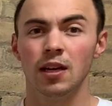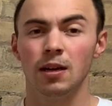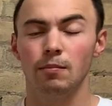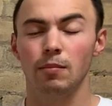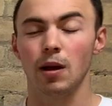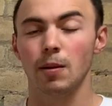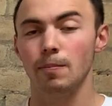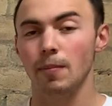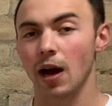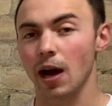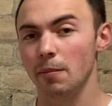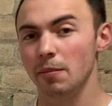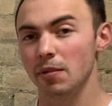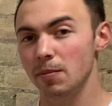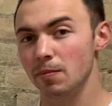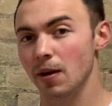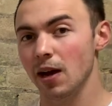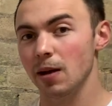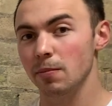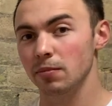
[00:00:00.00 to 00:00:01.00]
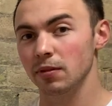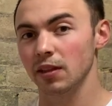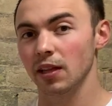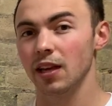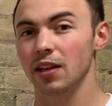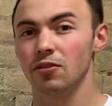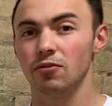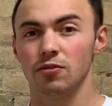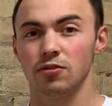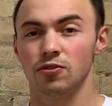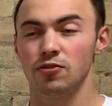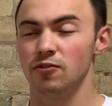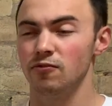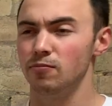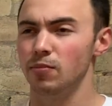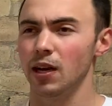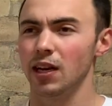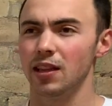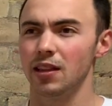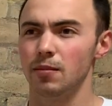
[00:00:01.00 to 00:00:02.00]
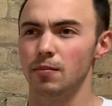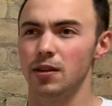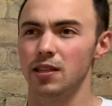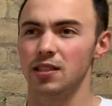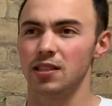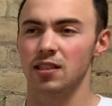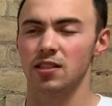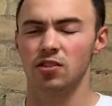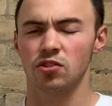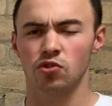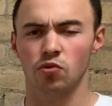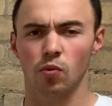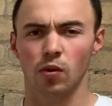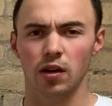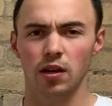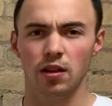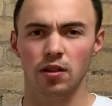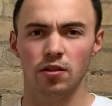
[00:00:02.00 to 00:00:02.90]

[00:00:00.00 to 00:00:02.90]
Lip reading: by mom and pop landlords who have been in the business 20,